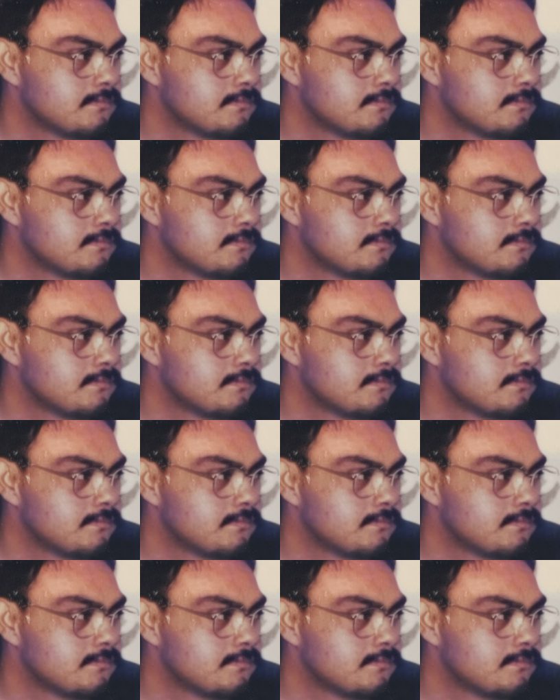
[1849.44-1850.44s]

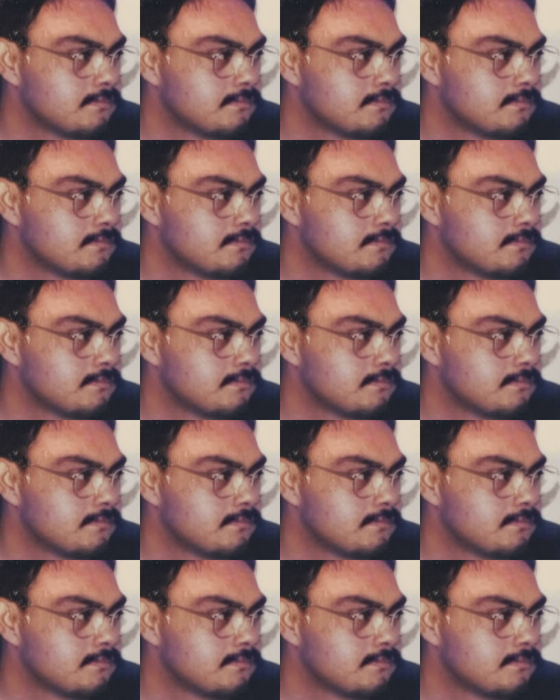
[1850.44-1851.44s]

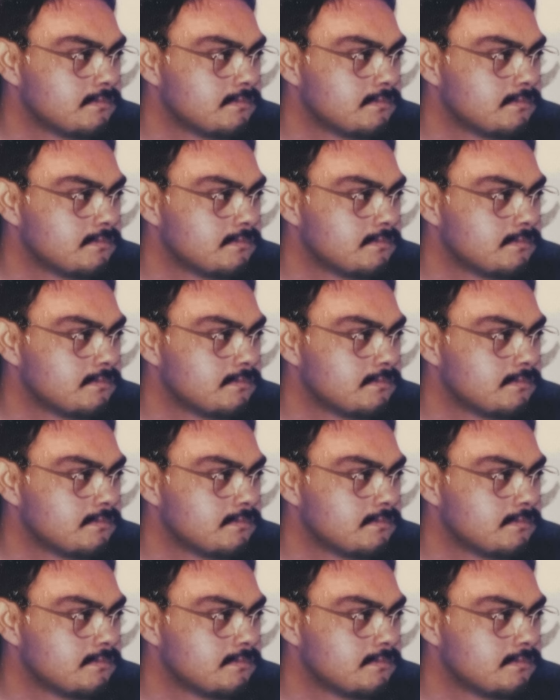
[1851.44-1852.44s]

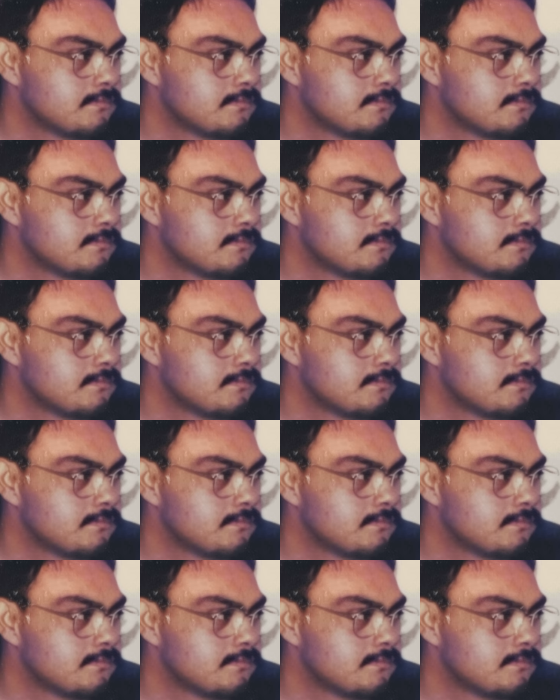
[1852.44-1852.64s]
(no lip movement)